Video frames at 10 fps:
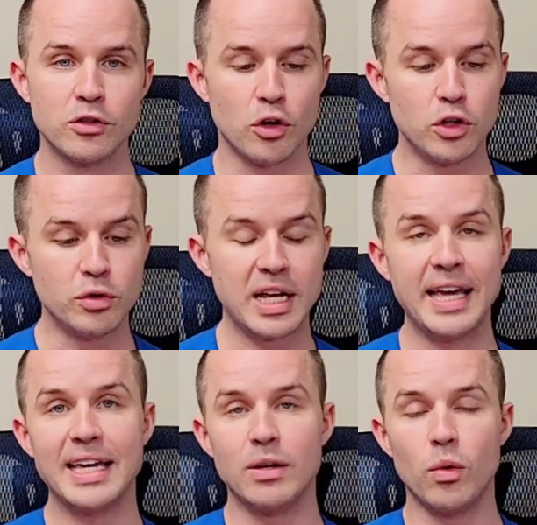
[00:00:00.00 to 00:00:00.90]
So you
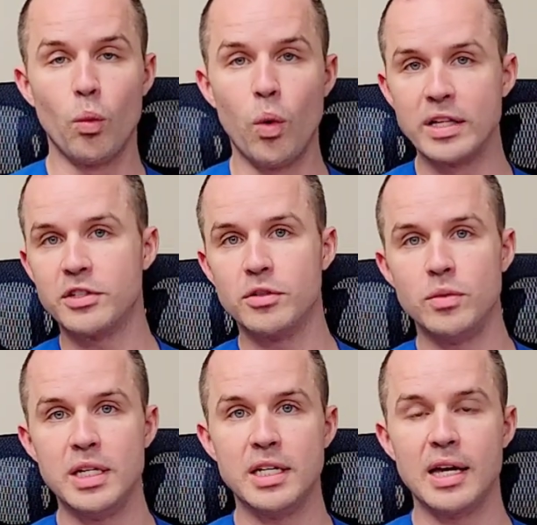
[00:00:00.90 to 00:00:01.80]
take it once a
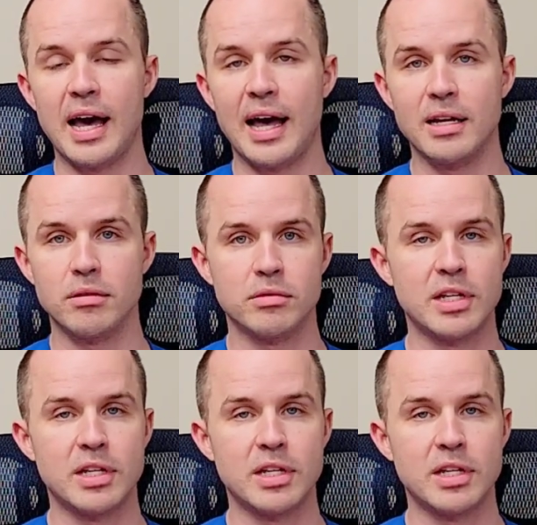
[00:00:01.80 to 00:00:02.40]
week at,